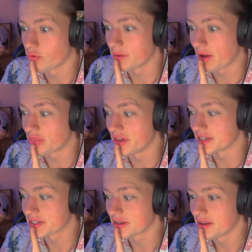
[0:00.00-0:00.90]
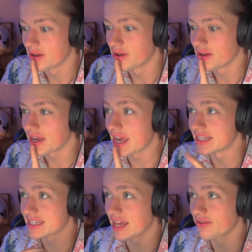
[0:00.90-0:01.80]
about this?
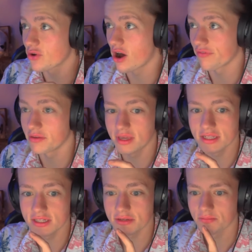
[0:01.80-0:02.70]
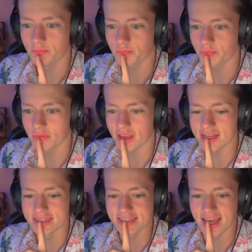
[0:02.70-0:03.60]
Instead of coffee beans,
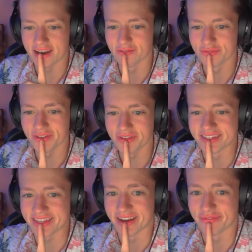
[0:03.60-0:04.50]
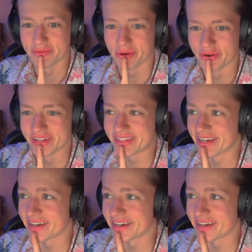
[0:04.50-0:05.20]
instead of instead of the barista,